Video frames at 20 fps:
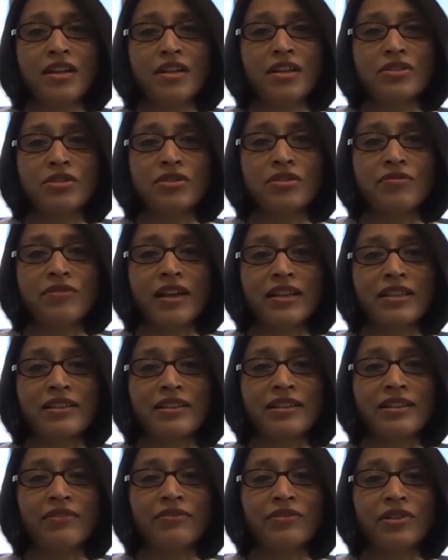to the right
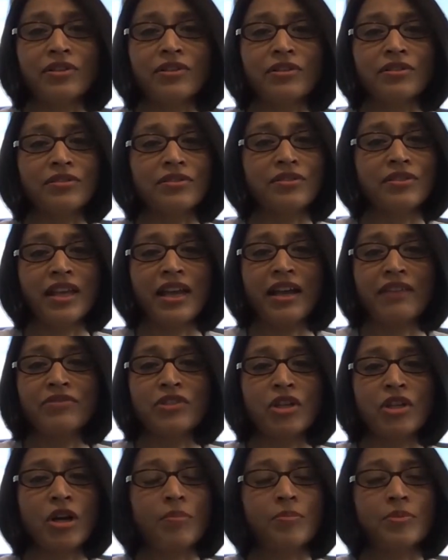level they have
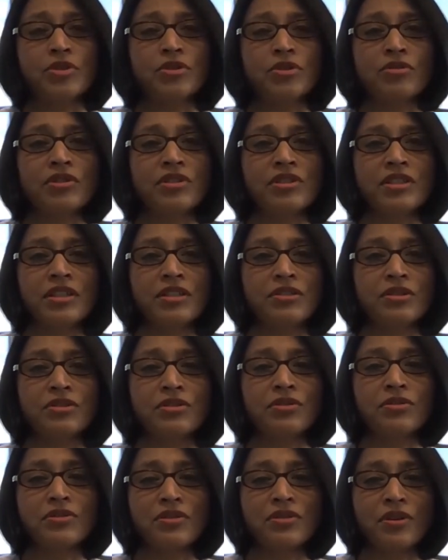the opportunity to
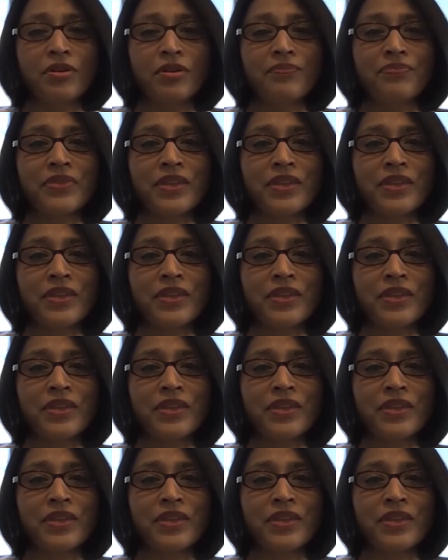do so